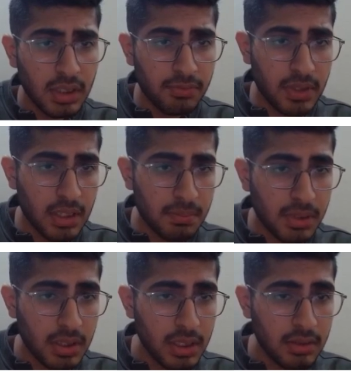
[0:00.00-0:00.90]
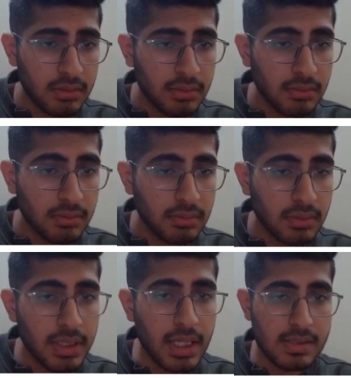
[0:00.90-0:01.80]
If we keep 13,
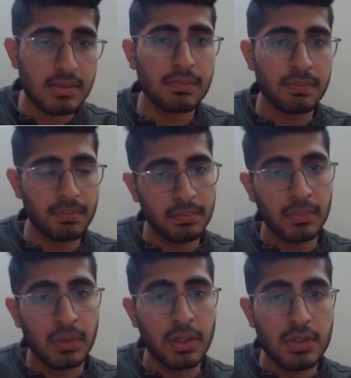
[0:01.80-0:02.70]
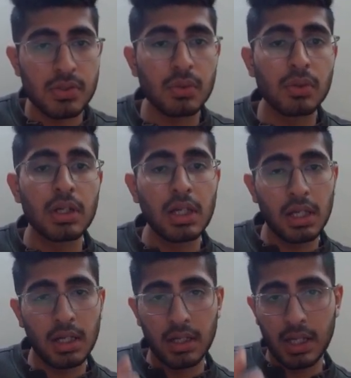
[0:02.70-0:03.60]
yes. So
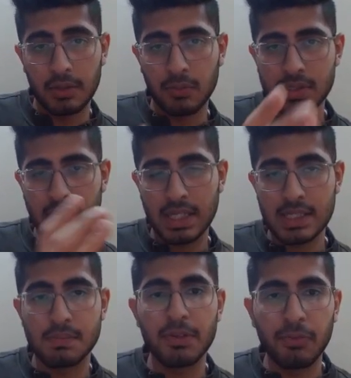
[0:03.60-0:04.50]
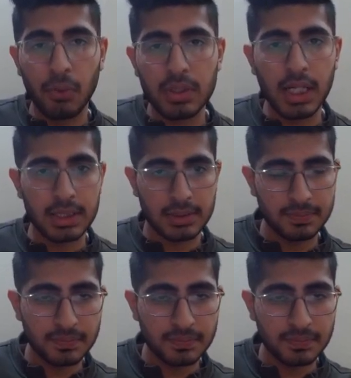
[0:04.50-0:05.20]
it was, I guess, before that.